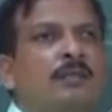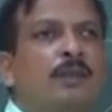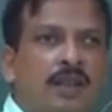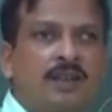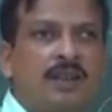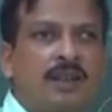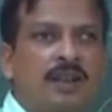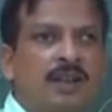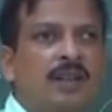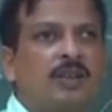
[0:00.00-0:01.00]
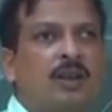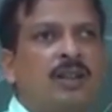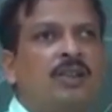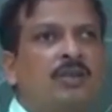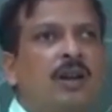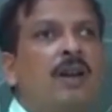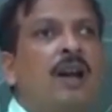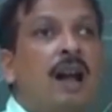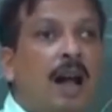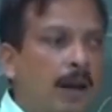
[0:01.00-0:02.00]
friction. That is why it is called
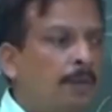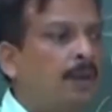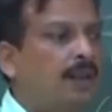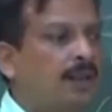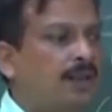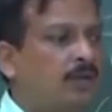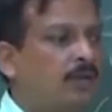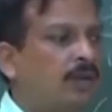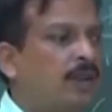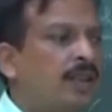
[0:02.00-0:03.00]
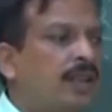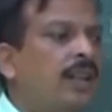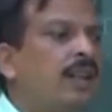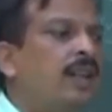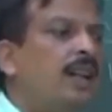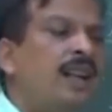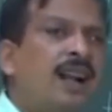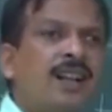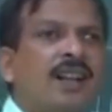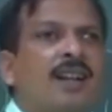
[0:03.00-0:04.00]
affricate sound. Then
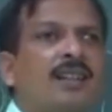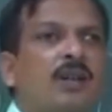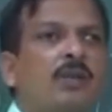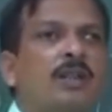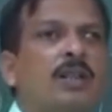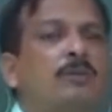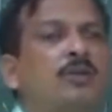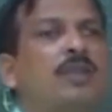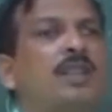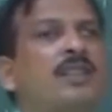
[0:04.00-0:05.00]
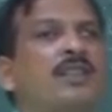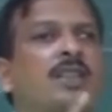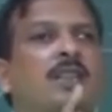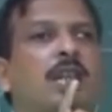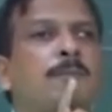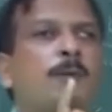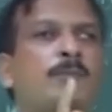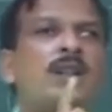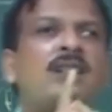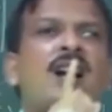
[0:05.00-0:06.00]
lateral sound. If you see the tip of
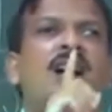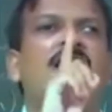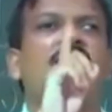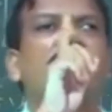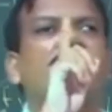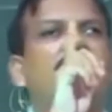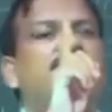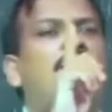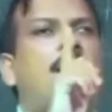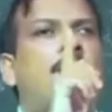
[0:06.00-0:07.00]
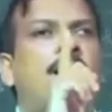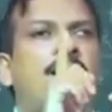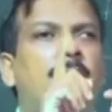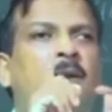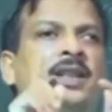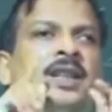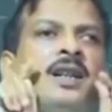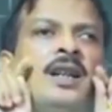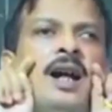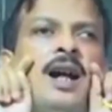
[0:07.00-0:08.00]
the tongue touches the upper cavity
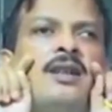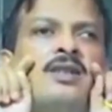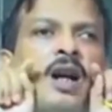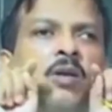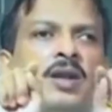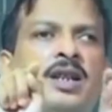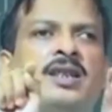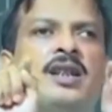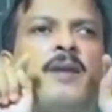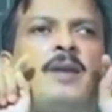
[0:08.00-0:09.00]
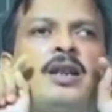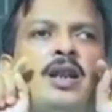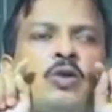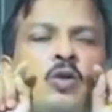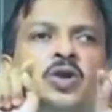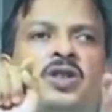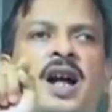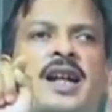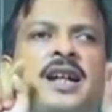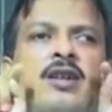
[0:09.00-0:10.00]
and sound is coming the two
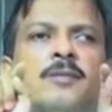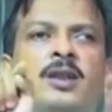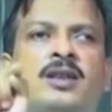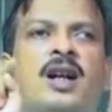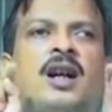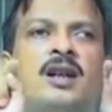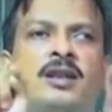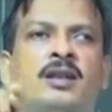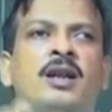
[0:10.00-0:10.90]
side of the tongue,